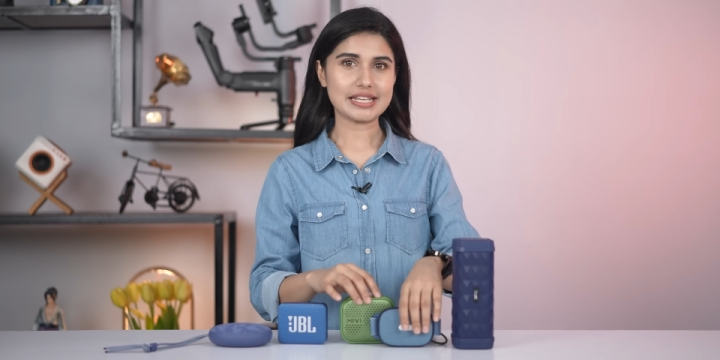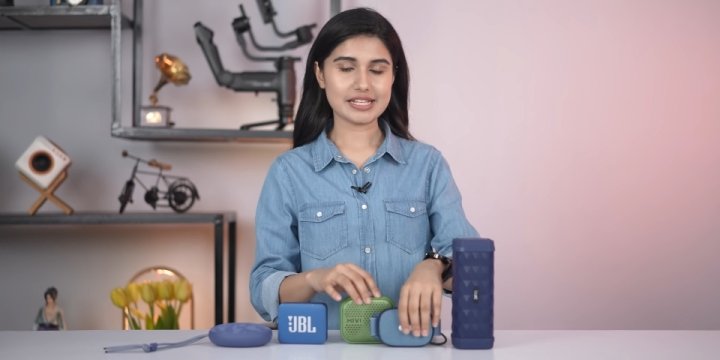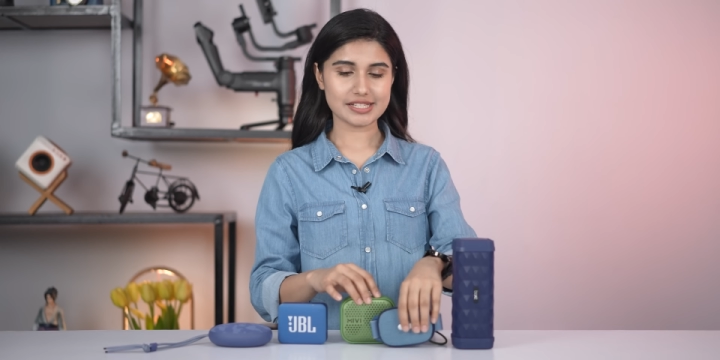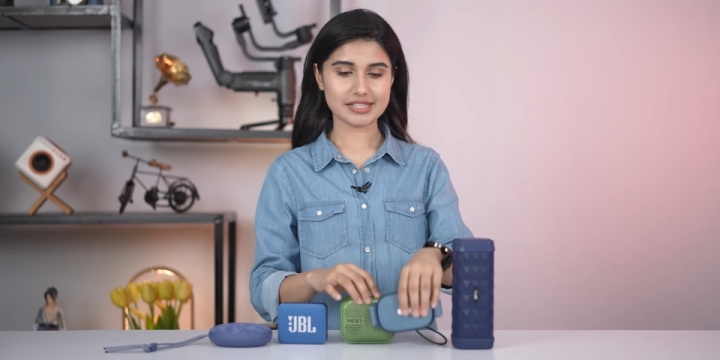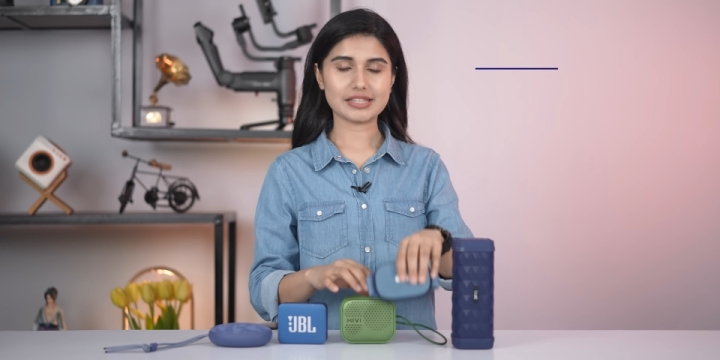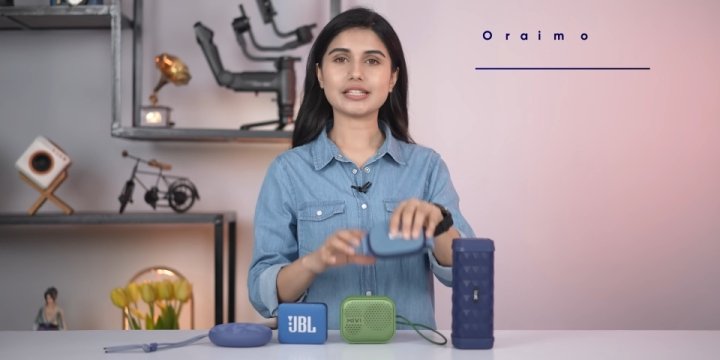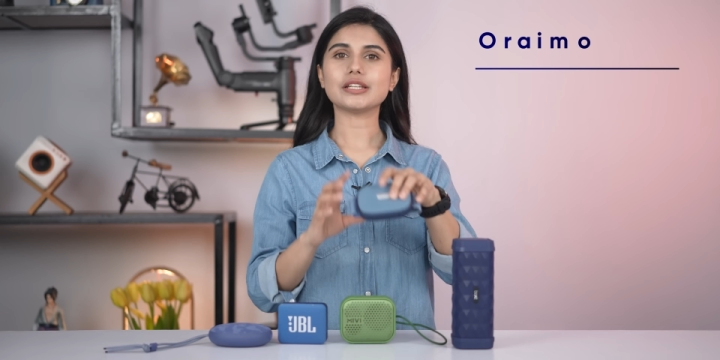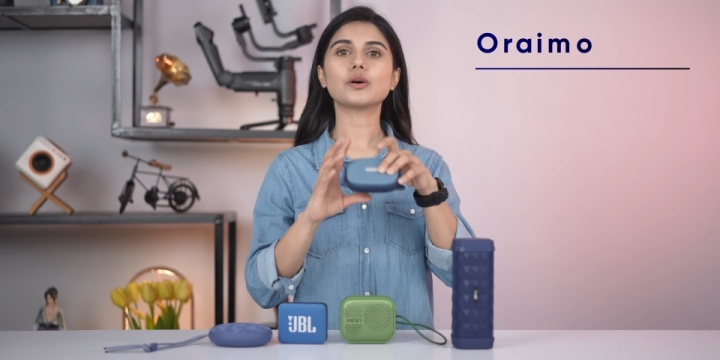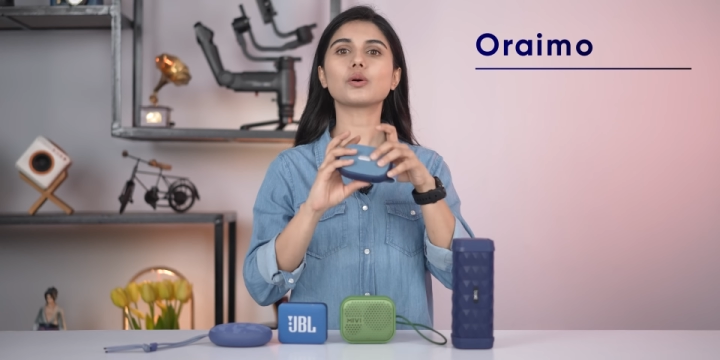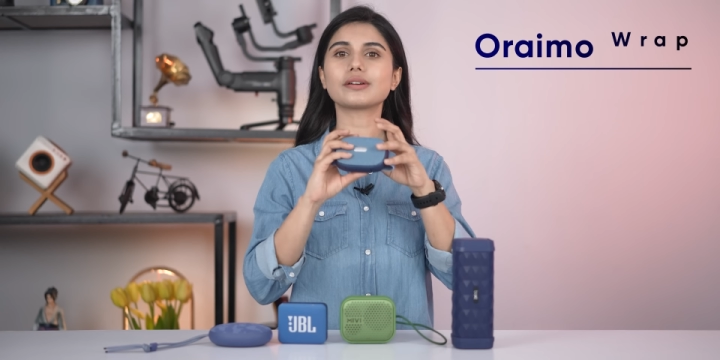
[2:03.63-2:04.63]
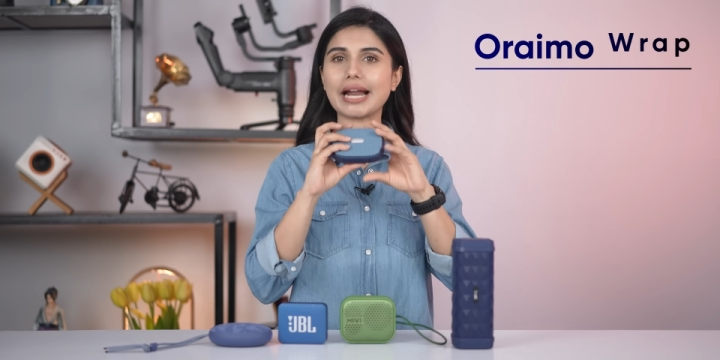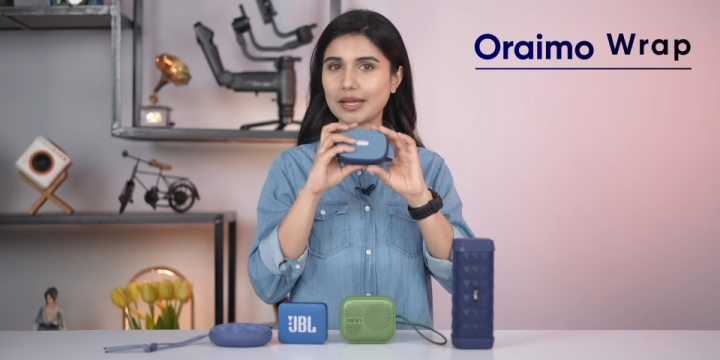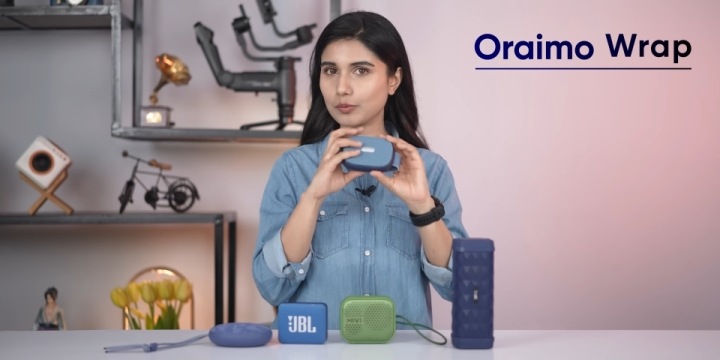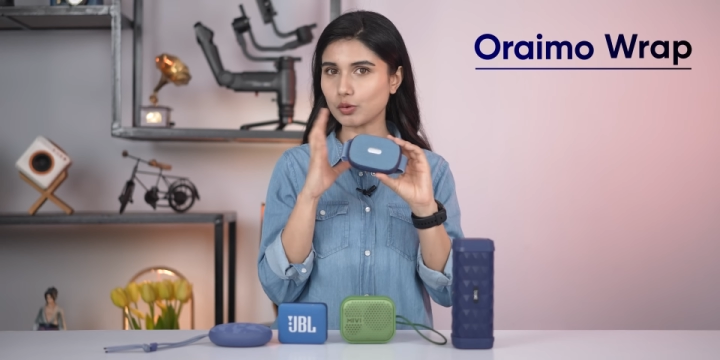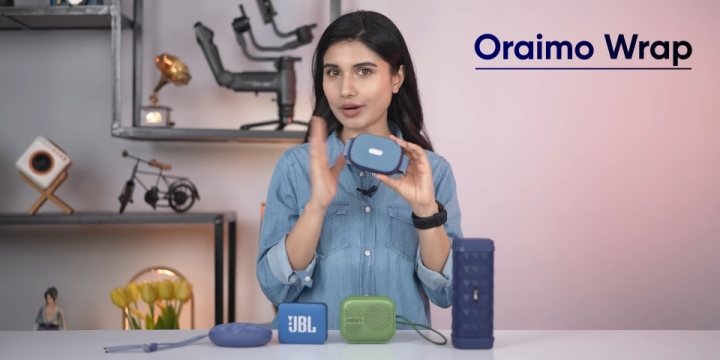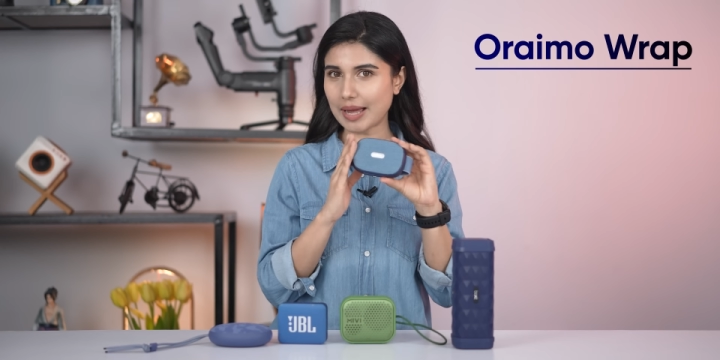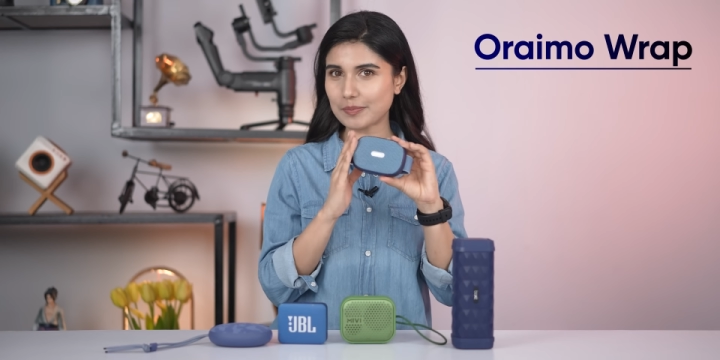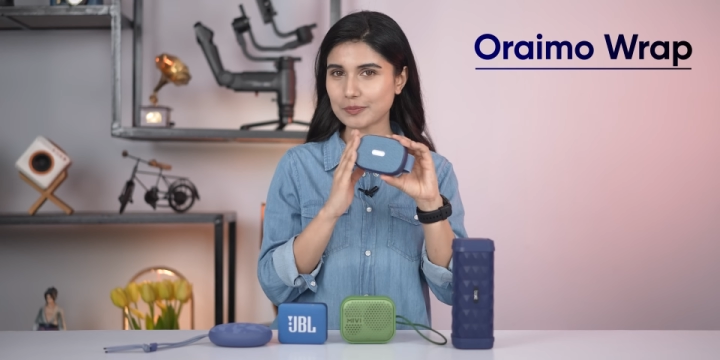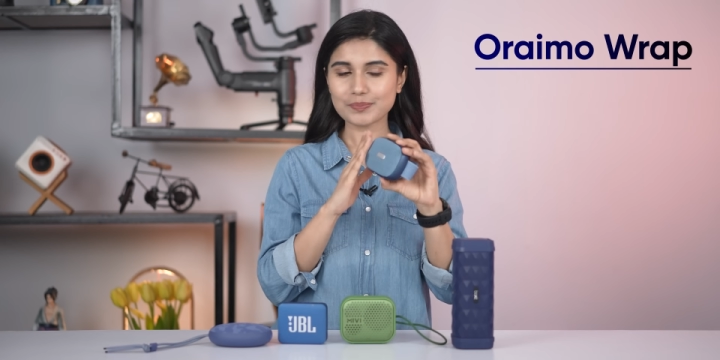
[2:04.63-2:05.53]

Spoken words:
is the Oraimo Wrap.